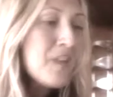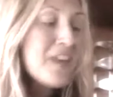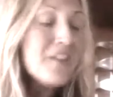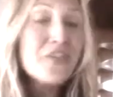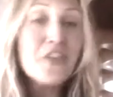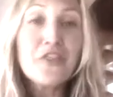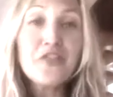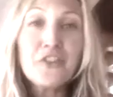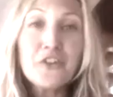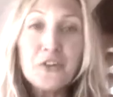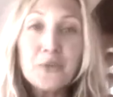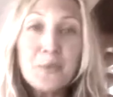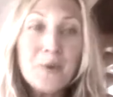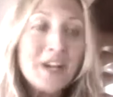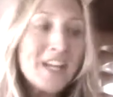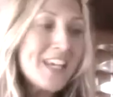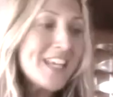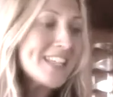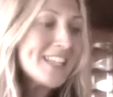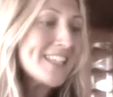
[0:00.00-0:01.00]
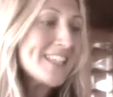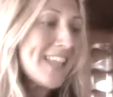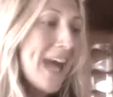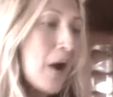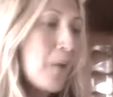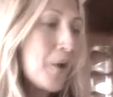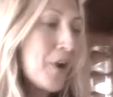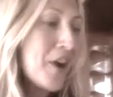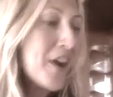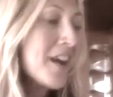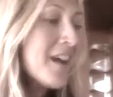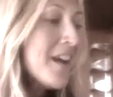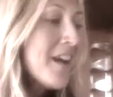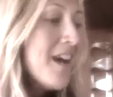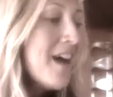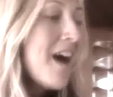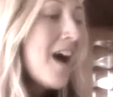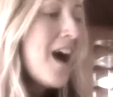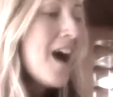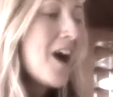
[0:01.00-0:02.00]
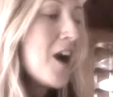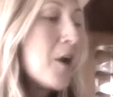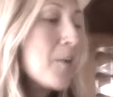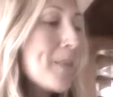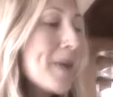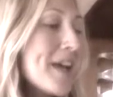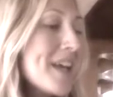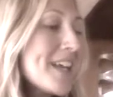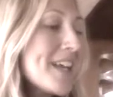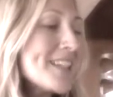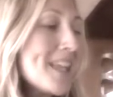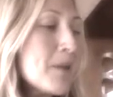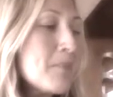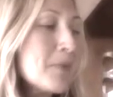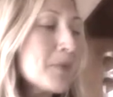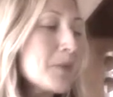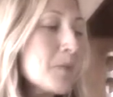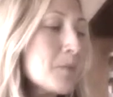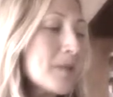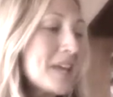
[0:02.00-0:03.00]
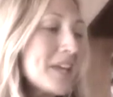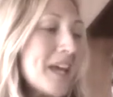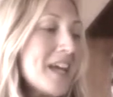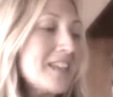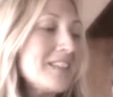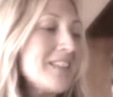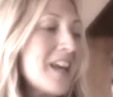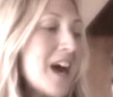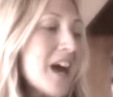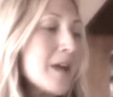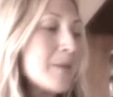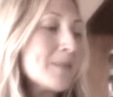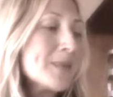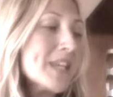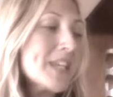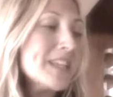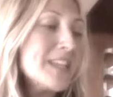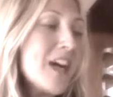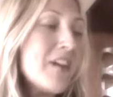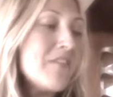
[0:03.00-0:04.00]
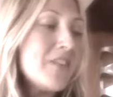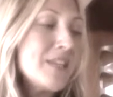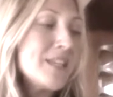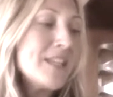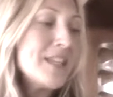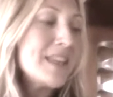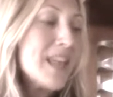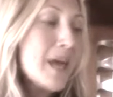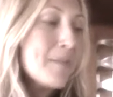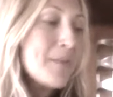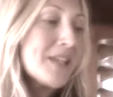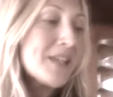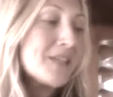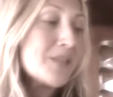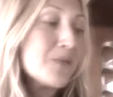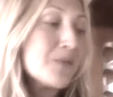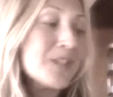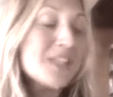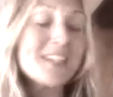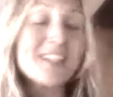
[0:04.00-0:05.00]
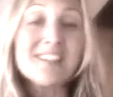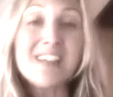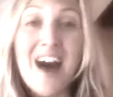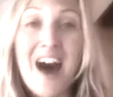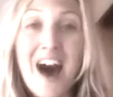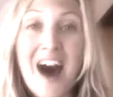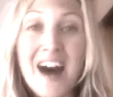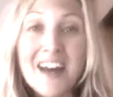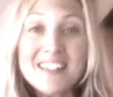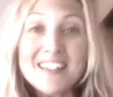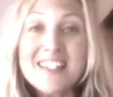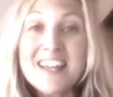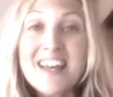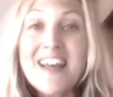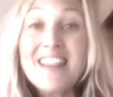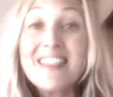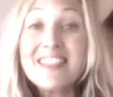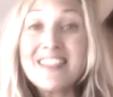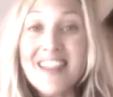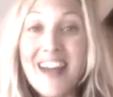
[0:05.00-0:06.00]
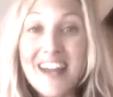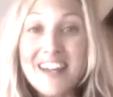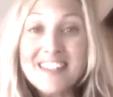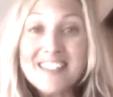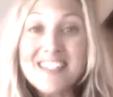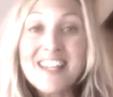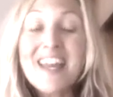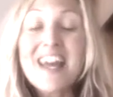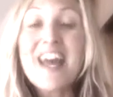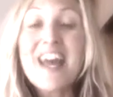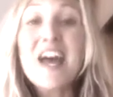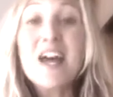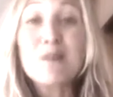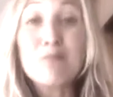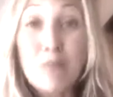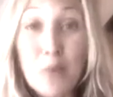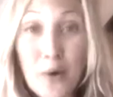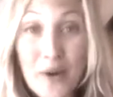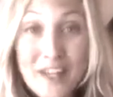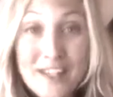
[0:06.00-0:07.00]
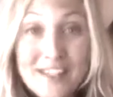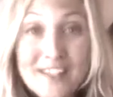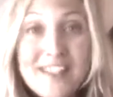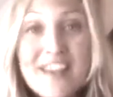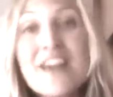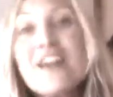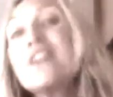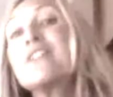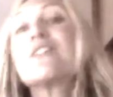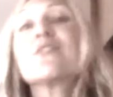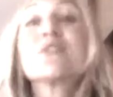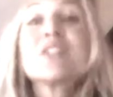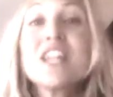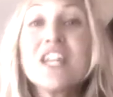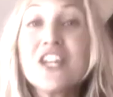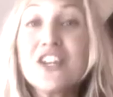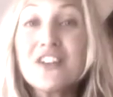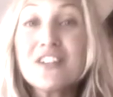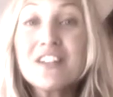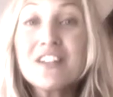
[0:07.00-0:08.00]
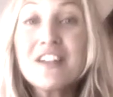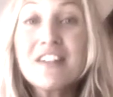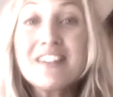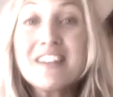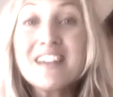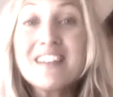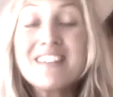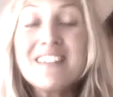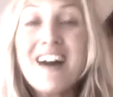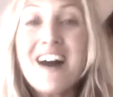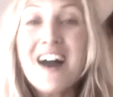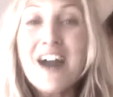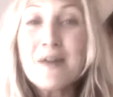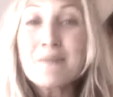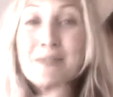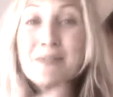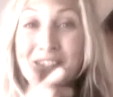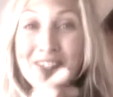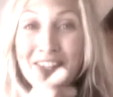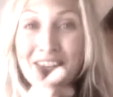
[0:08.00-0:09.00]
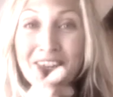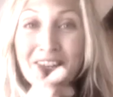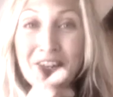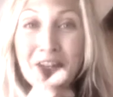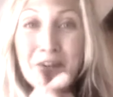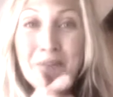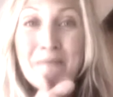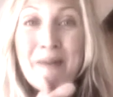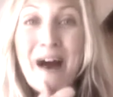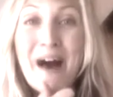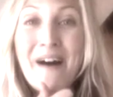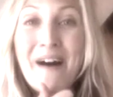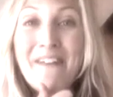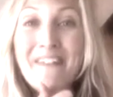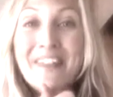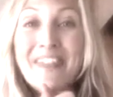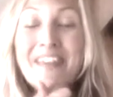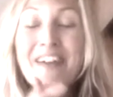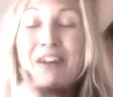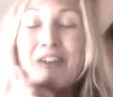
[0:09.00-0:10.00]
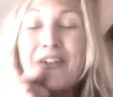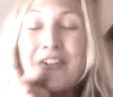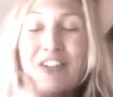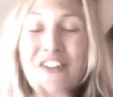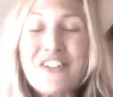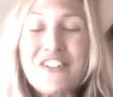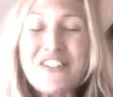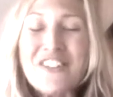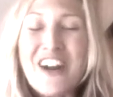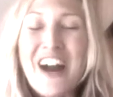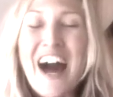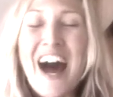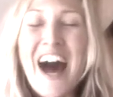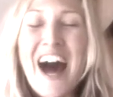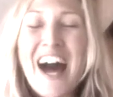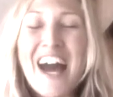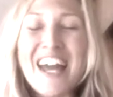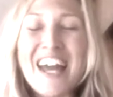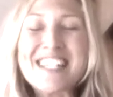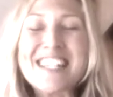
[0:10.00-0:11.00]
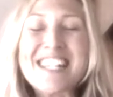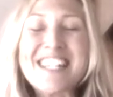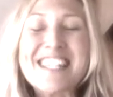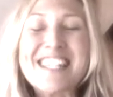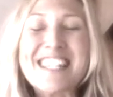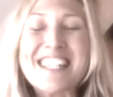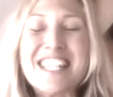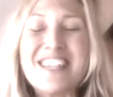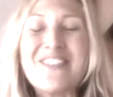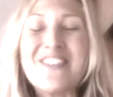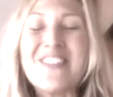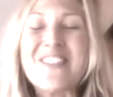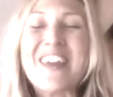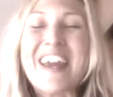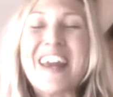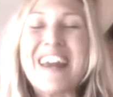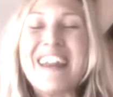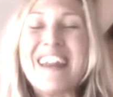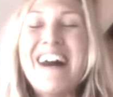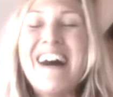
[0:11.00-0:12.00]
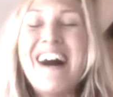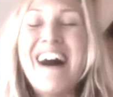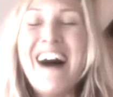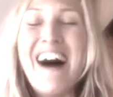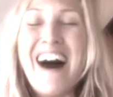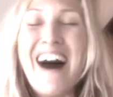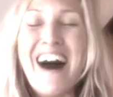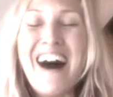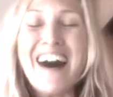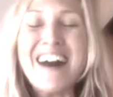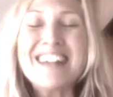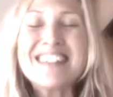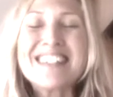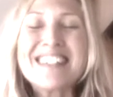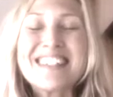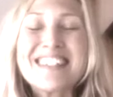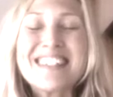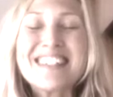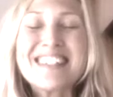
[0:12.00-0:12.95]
The third one is sour. Um, examples will be like limes and lemon, lemons. So this is hot, light, and moist. So take your little thing of lime, stick it in your mouth, close your eyes, and see if you get hot,